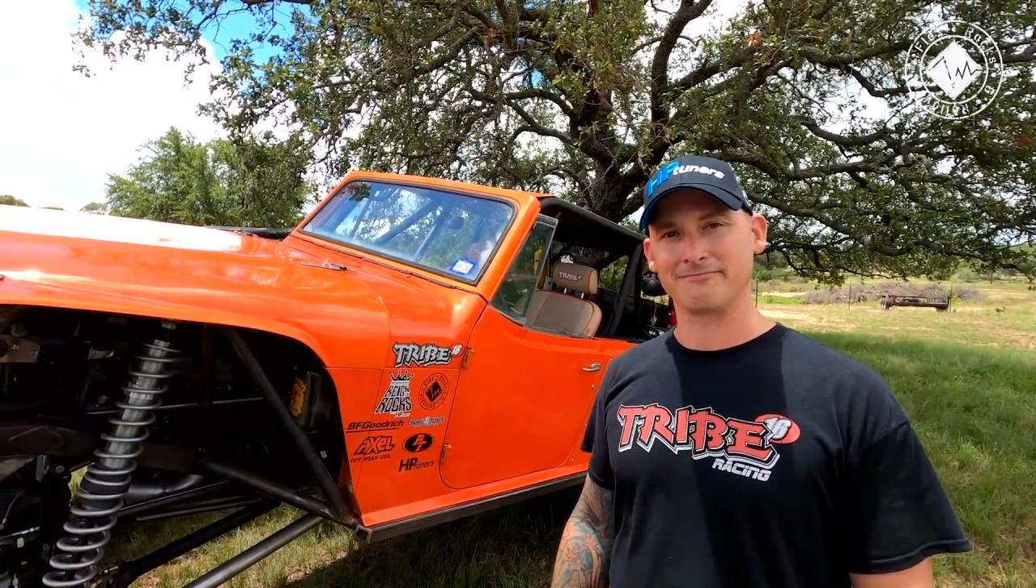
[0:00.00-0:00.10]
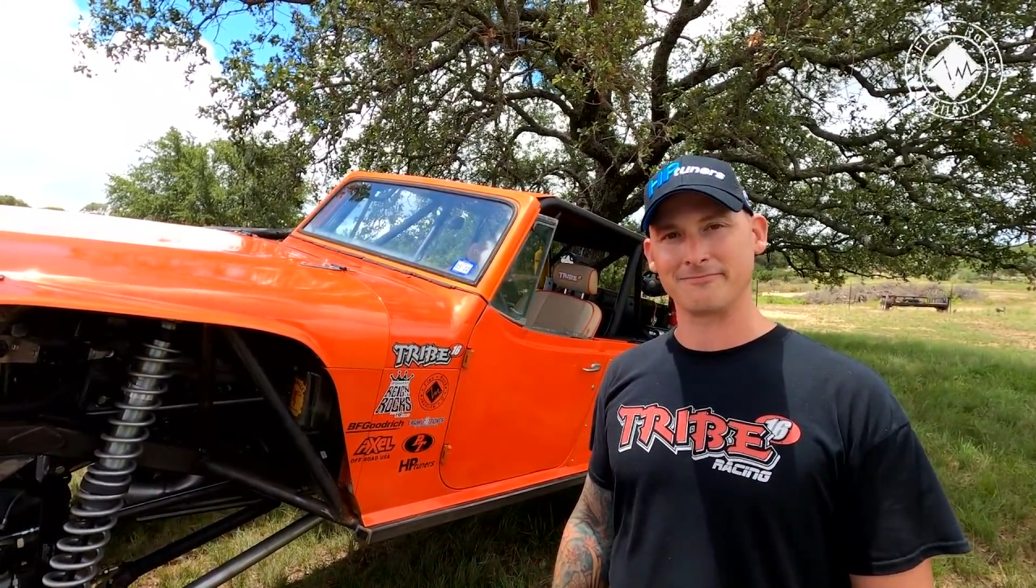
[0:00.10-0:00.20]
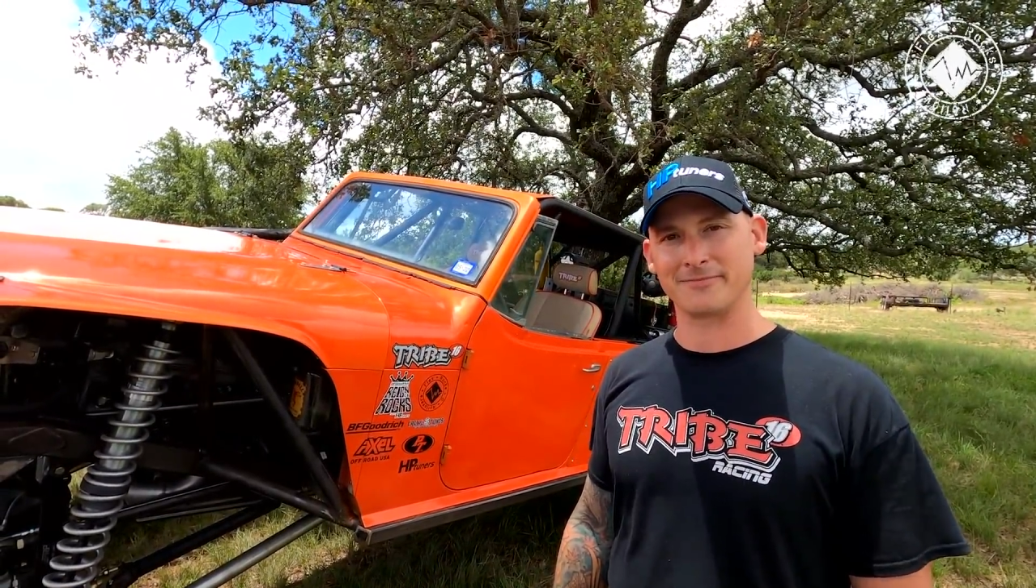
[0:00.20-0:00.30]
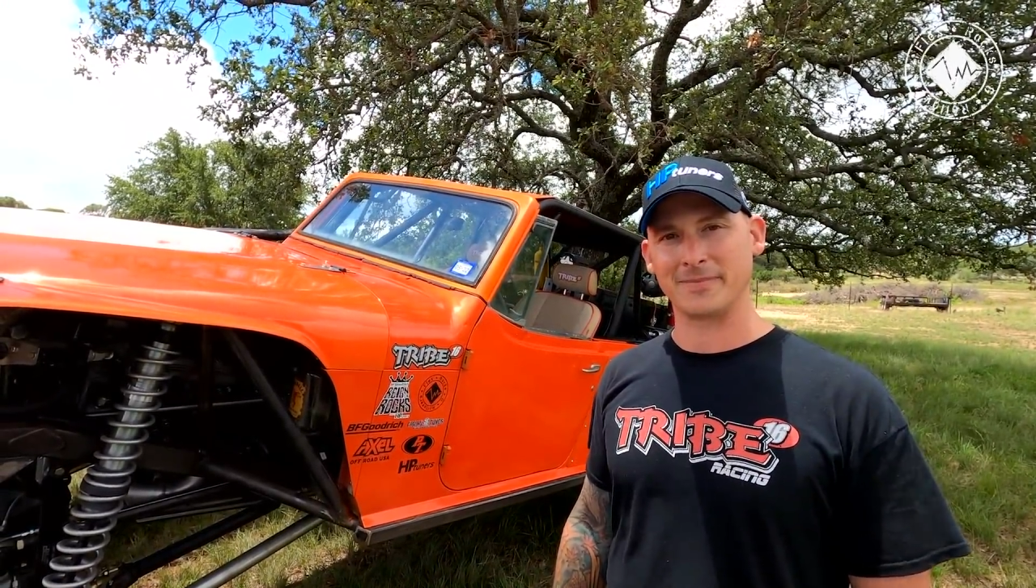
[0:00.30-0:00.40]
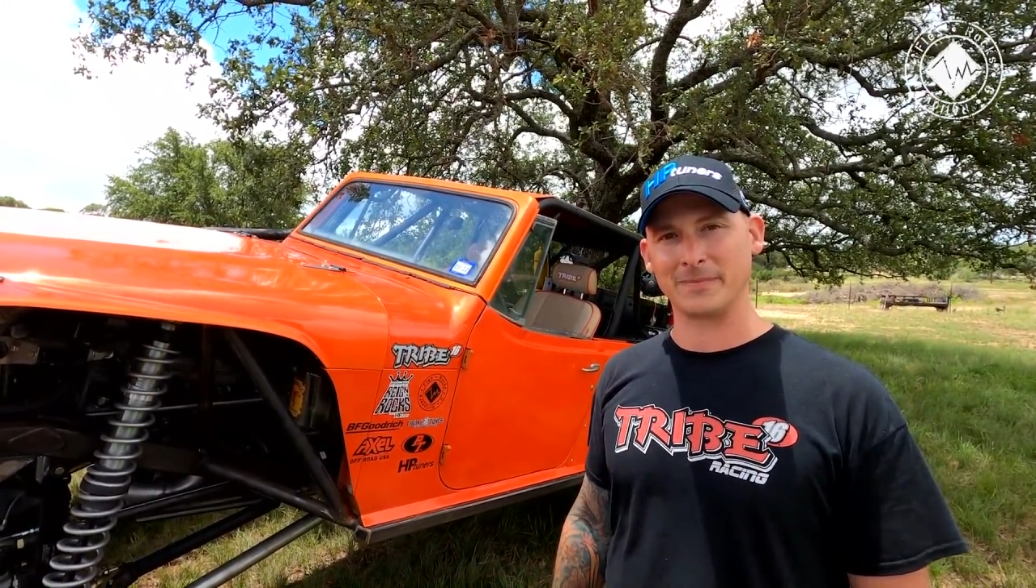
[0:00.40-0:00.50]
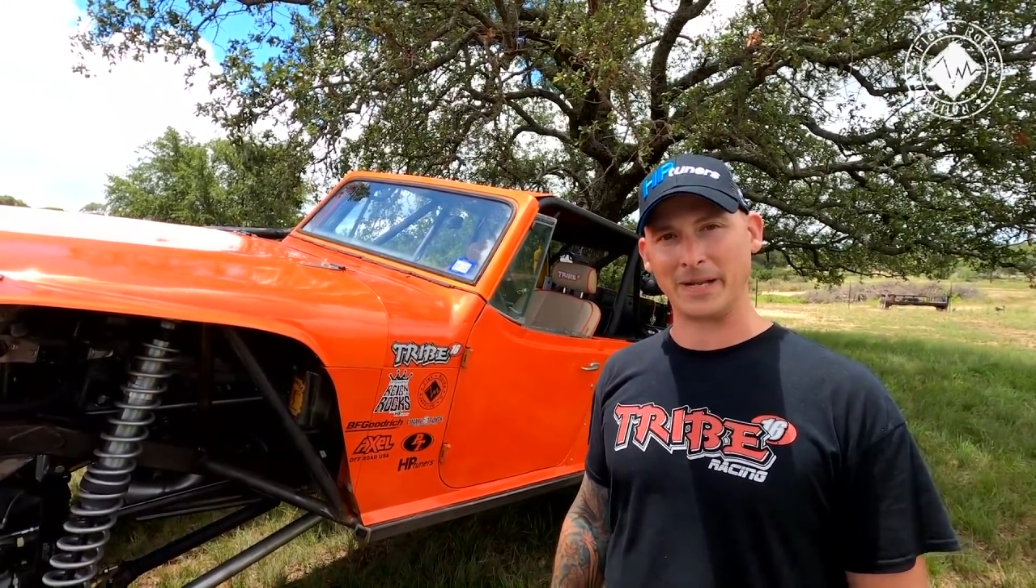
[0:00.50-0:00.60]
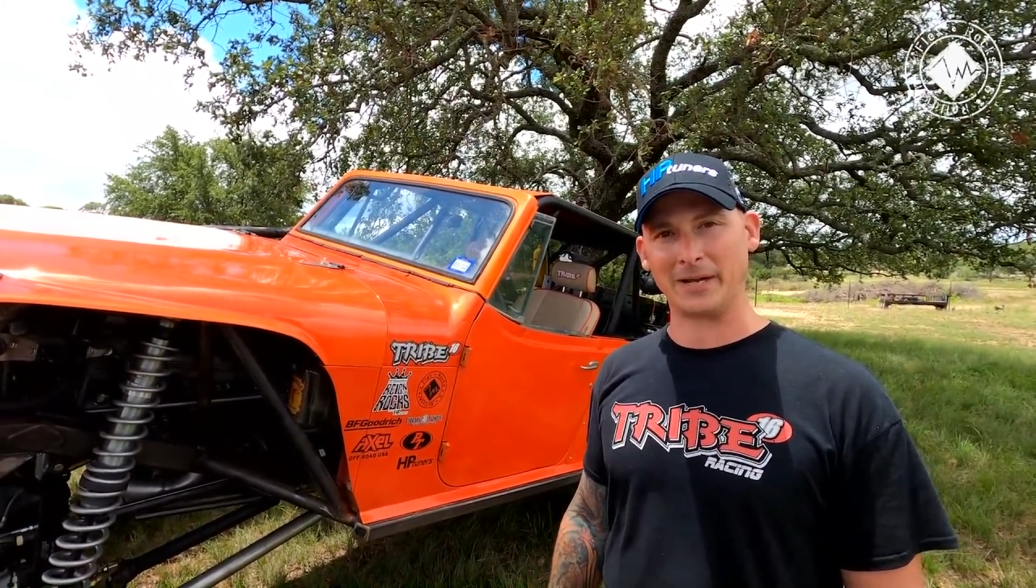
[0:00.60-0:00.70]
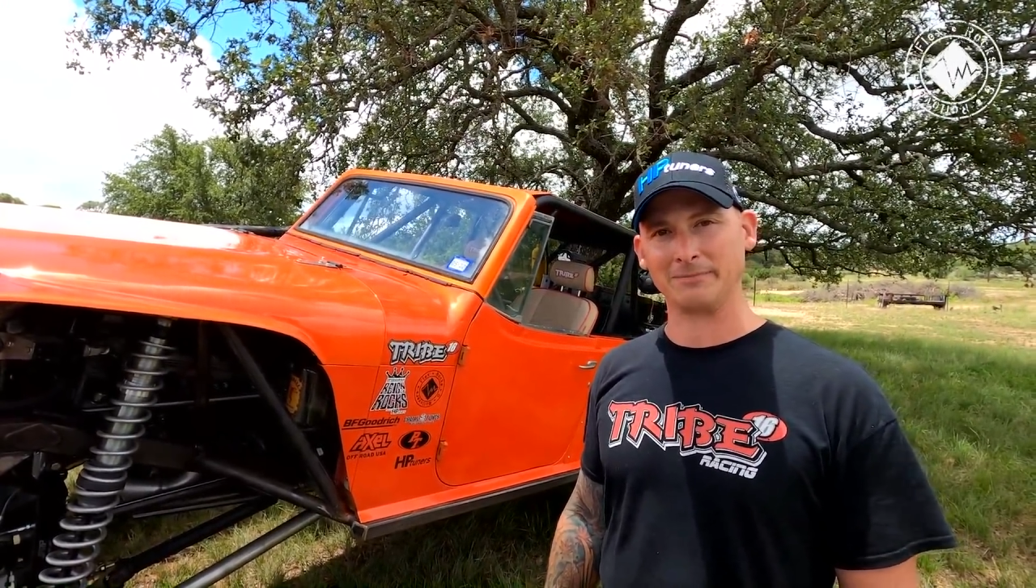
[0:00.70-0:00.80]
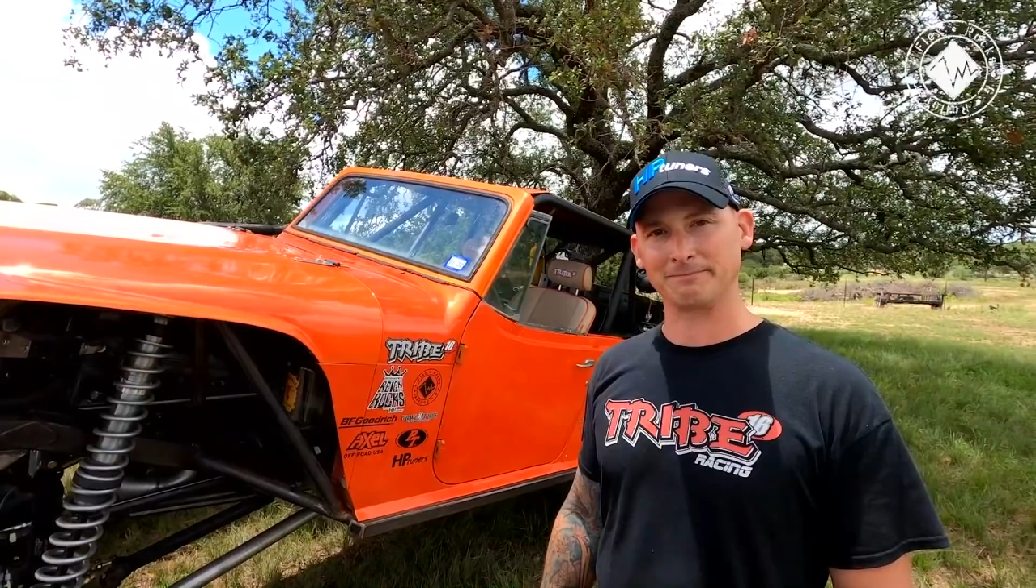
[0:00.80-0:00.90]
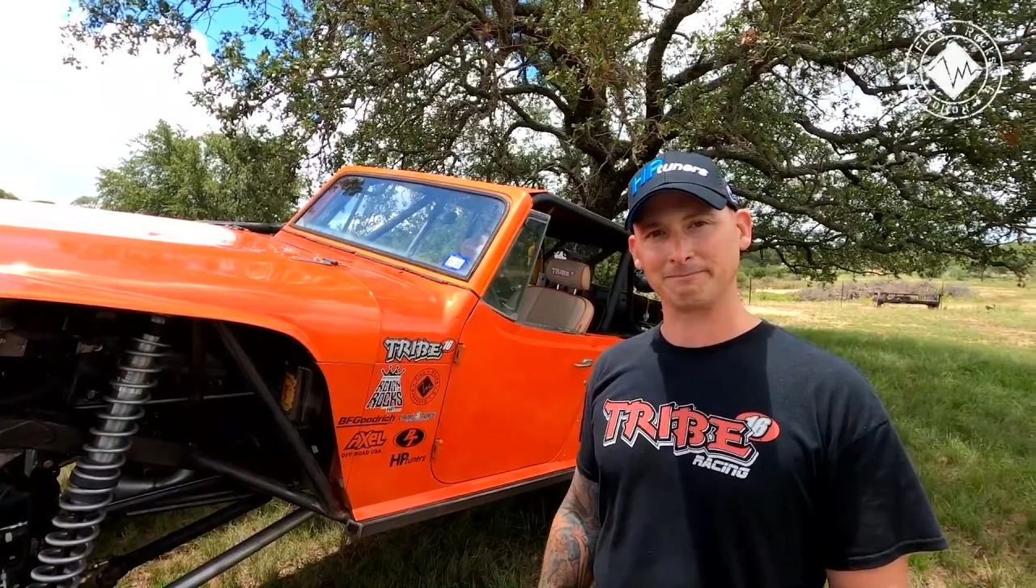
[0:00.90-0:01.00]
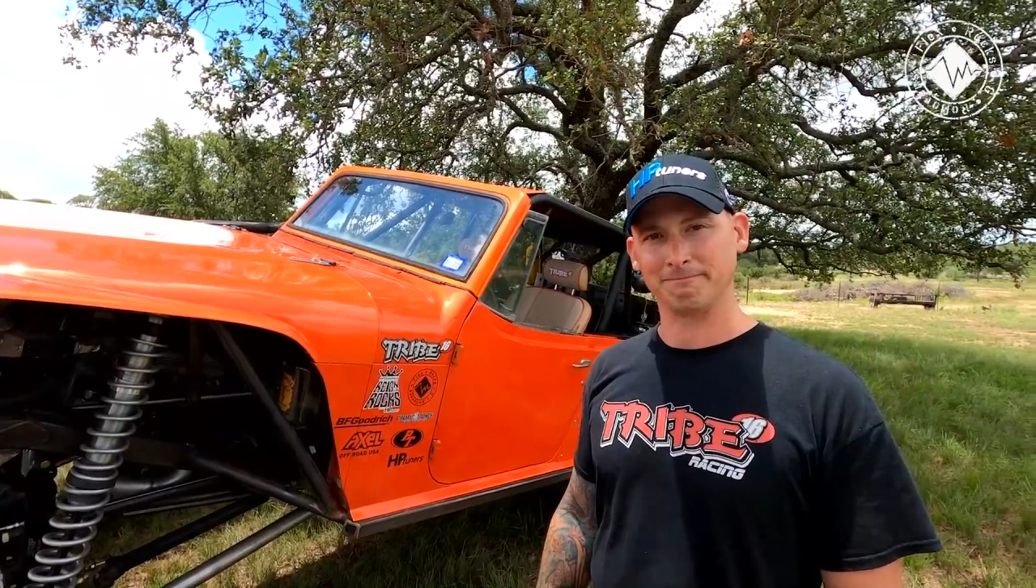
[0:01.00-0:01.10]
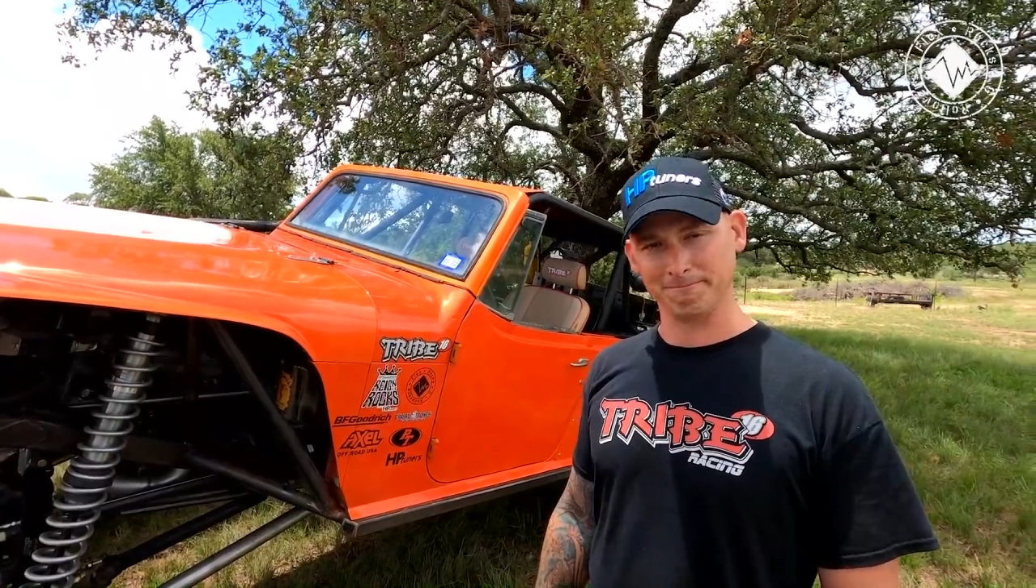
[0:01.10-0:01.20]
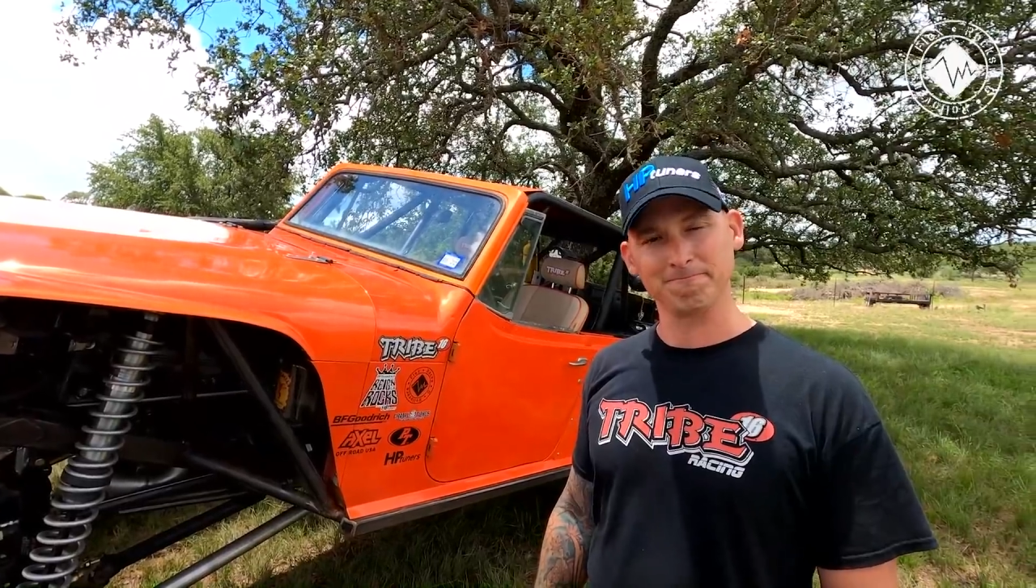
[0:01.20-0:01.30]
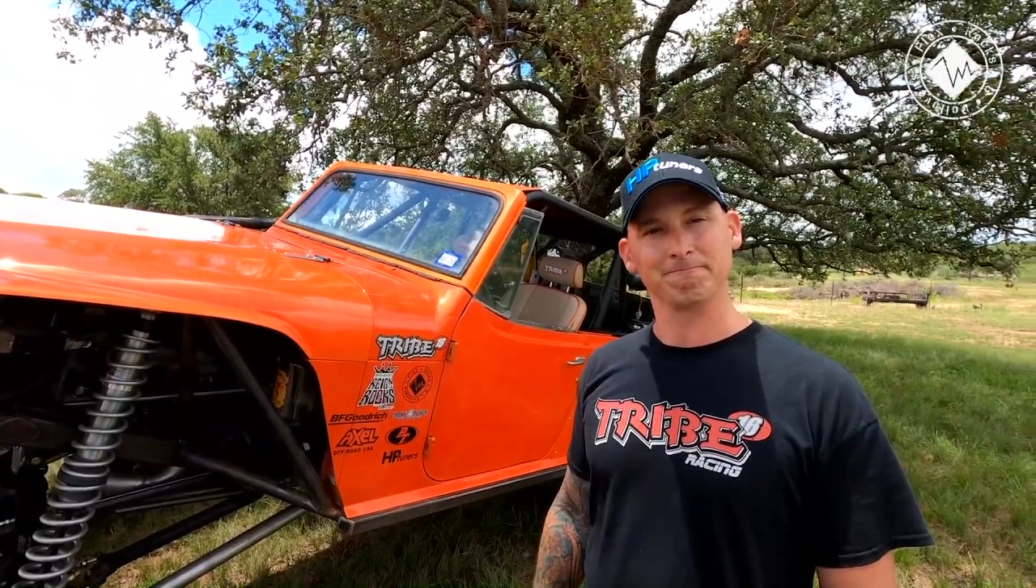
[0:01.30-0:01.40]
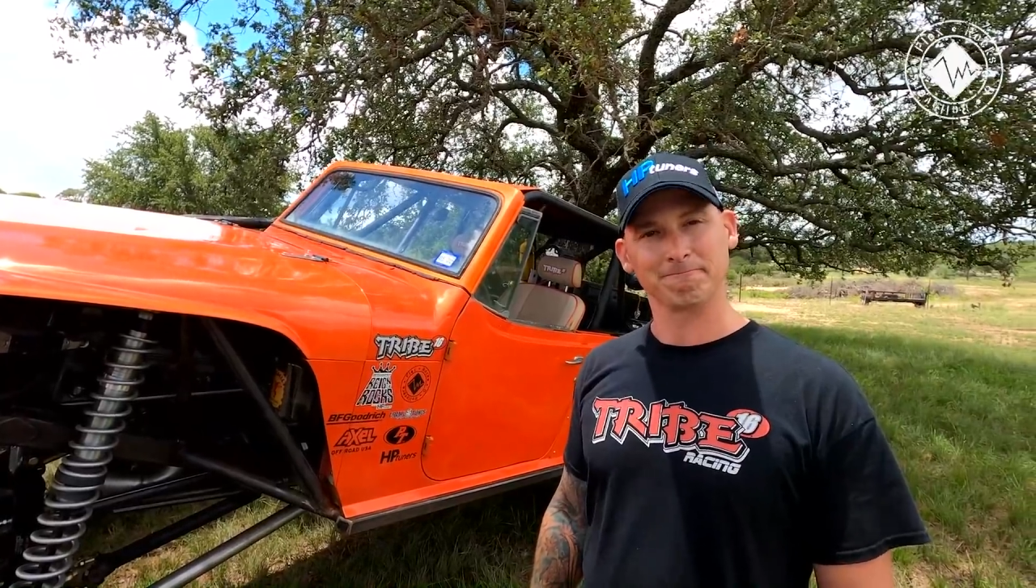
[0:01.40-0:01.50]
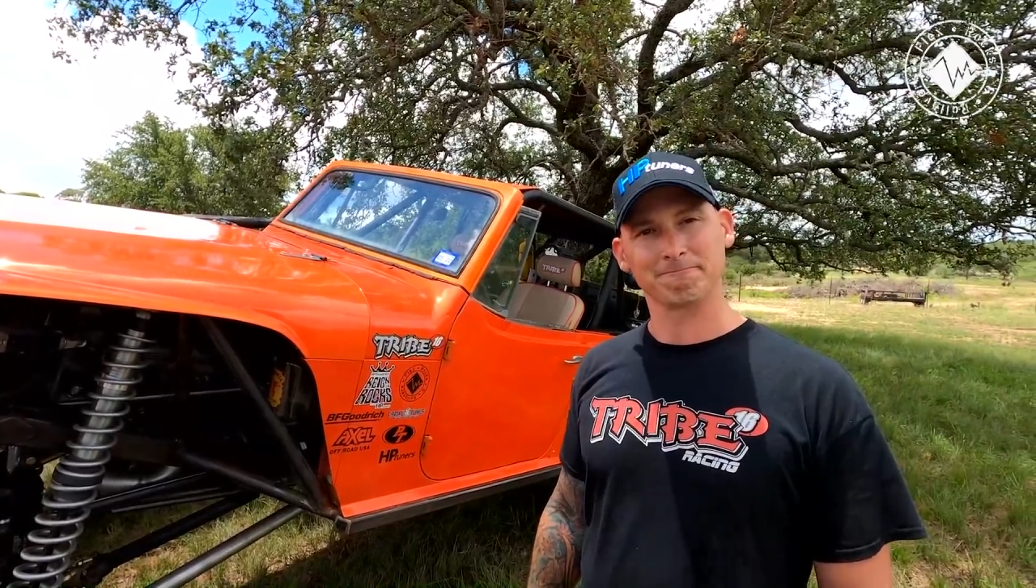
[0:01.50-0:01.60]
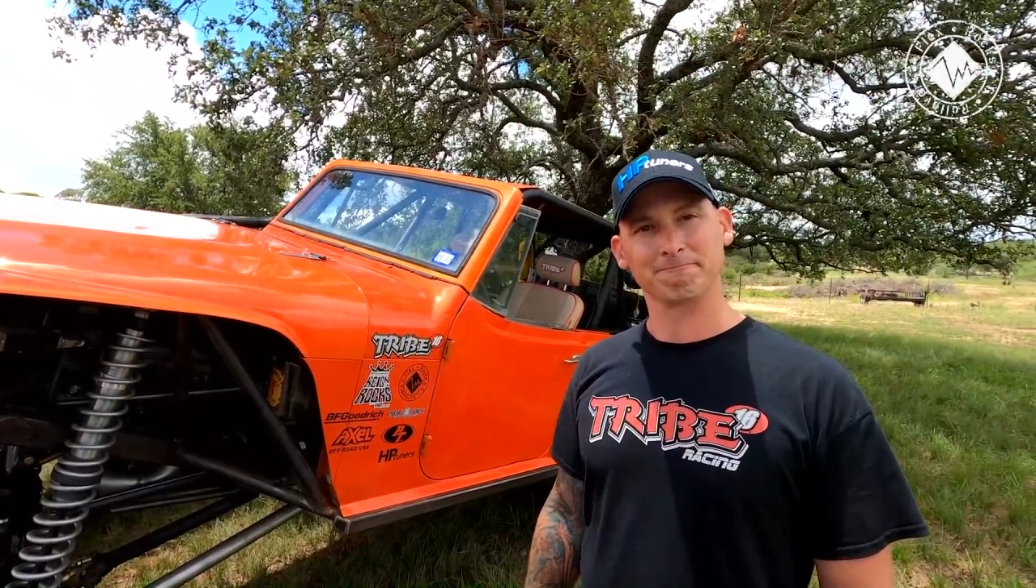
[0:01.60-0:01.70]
Awesome. So yeah, it's tagged,